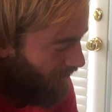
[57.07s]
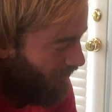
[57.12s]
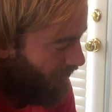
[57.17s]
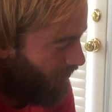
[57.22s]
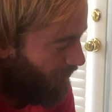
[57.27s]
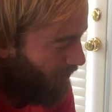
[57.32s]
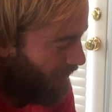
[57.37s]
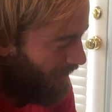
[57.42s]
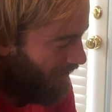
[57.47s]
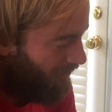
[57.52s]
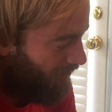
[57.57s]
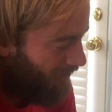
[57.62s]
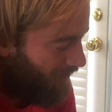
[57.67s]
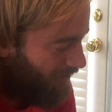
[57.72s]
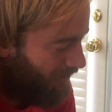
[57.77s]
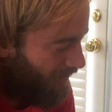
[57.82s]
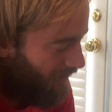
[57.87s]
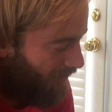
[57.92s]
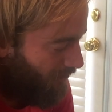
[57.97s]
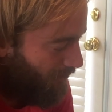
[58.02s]
The blade
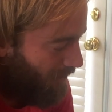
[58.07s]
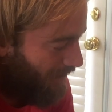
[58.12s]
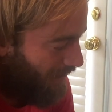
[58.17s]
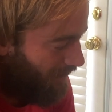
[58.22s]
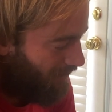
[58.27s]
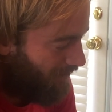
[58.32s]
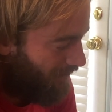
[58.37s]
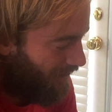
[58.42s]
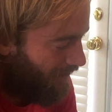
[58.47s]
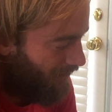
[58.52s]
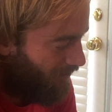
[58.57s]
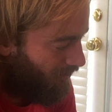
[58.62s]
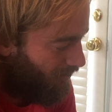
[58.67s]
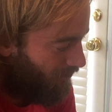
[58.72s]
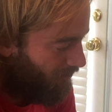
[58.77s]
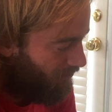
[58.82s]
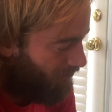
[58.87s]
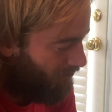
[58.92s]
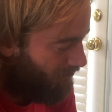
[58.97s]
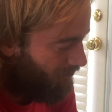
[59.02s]
sticks out past the handle.
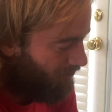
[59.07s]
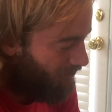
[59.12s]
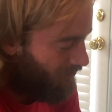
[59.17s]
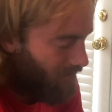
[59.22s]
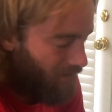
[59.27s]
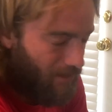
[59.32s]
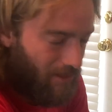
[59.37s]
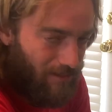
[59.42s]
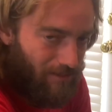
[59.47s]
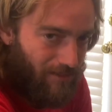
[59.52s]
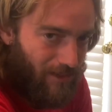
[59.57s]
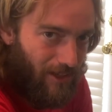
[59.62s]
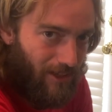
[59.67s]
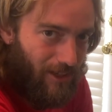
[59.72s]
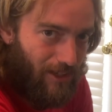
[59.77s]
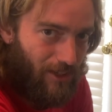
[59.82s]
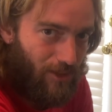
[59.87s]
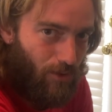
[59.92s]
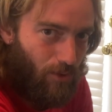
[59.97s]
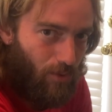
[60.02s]

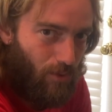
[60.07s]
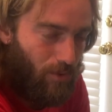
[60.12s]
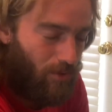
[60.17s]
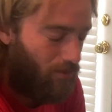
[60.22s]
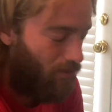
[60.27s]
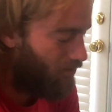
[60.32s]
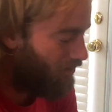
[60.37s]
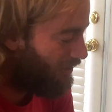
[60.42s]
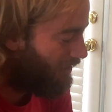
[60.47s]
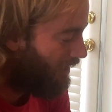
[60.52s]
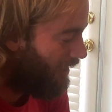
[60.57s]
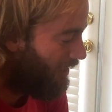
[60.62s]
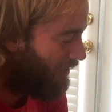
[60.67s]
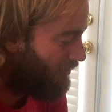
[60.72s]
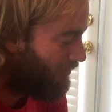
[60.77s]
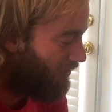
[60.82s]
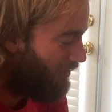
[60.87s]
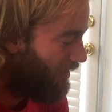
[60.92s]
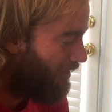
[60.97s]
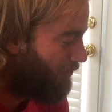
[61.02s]
Very cool
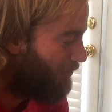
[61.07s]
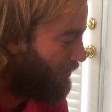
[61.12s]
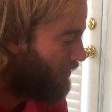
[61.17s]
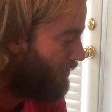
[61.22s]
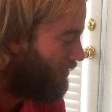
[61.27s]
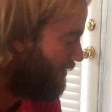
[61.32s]
concept.